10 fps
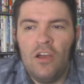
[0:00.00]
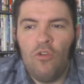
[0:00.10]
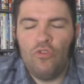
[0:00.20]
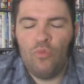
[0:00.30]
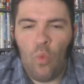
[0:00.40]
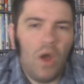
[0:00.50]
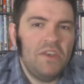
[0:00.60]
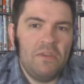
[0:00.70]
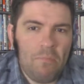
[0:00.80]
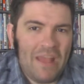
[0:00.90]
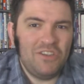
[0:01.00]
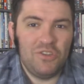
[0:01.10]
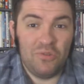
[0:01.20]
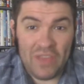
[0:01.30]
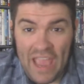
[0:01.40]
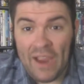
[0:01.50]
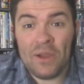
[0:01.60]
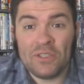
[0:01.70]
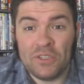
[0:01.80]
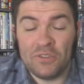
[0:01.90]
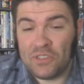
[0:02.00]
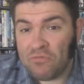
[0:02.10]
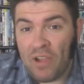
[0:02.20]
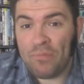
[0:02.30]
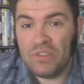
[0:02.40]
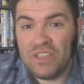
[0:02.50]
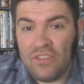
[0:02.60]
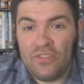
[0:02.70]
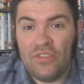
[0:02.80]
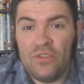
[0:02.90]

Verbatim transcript: one dimensional characters to represent